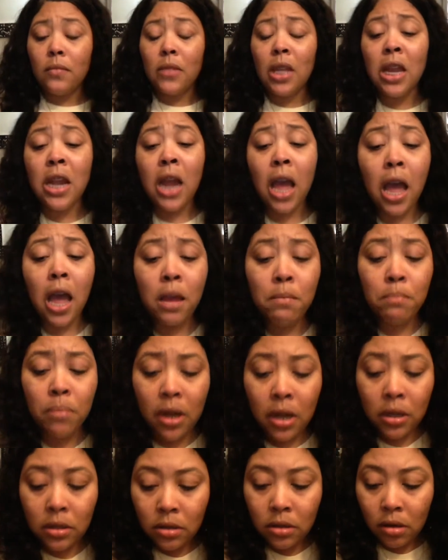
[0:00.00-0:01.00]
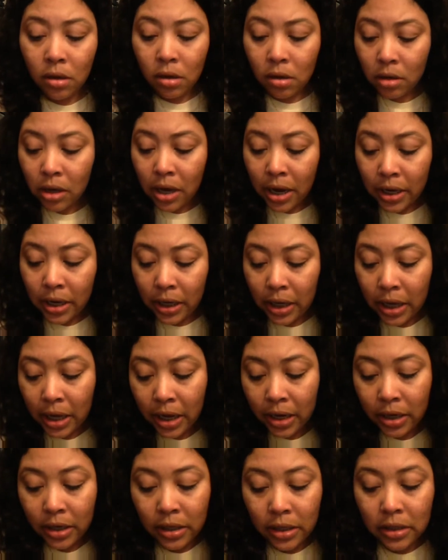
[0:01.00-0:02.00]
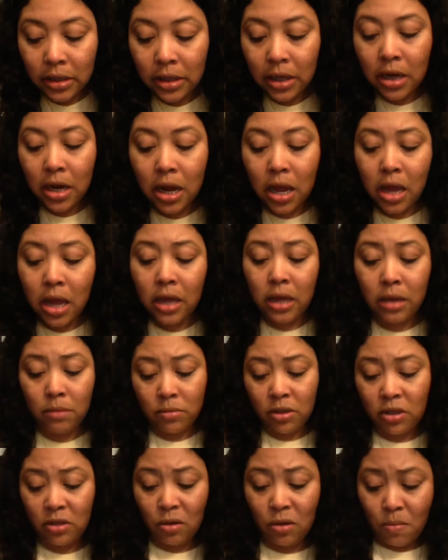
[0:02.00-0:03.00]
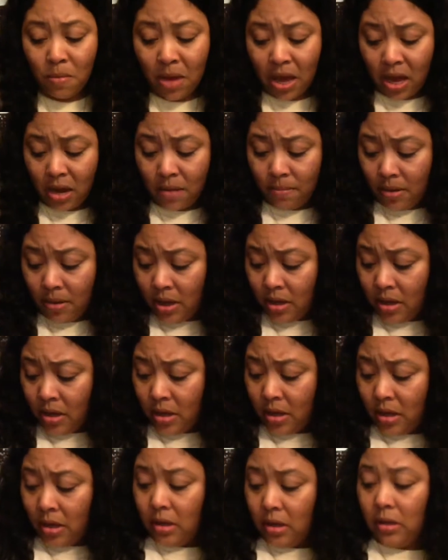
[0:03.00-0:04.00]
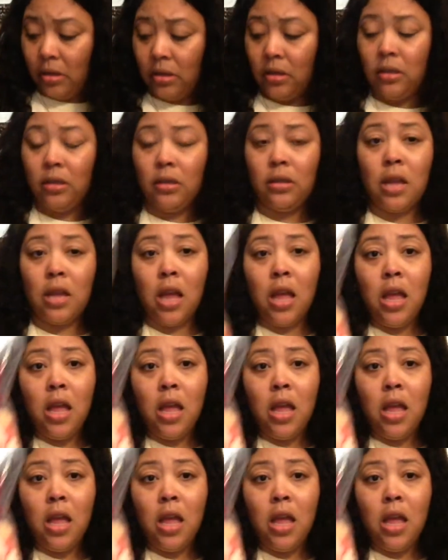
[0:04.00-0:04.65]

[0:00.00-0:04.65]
And I bought all kind of candies and I am so bad because